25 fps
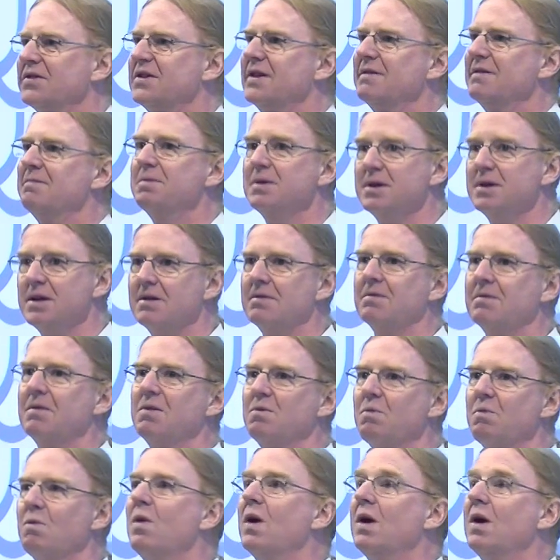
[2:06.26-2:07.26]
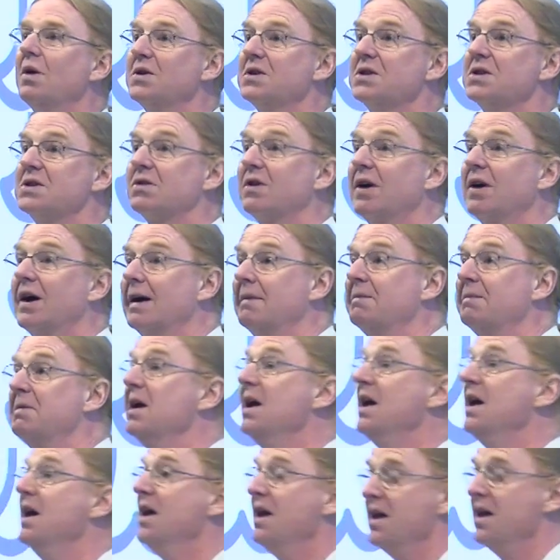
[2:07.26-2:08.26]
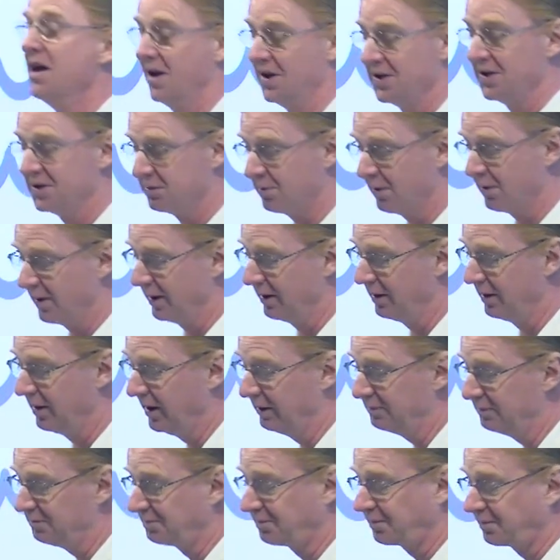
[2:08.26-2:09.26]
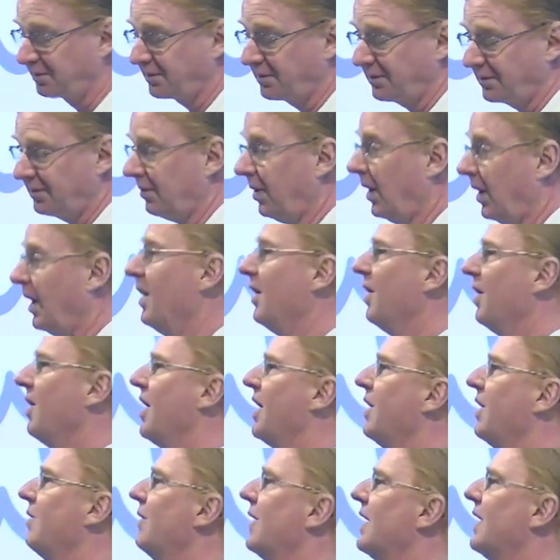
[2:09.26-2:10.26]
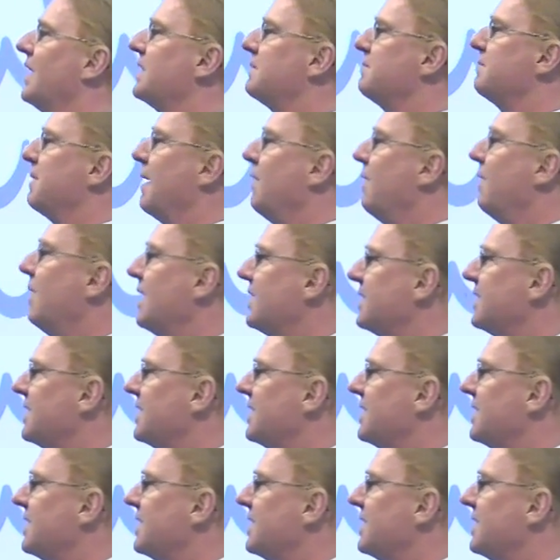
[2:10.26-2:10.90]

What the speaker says: They've been well described elsewhere in a lot of ways. But I want to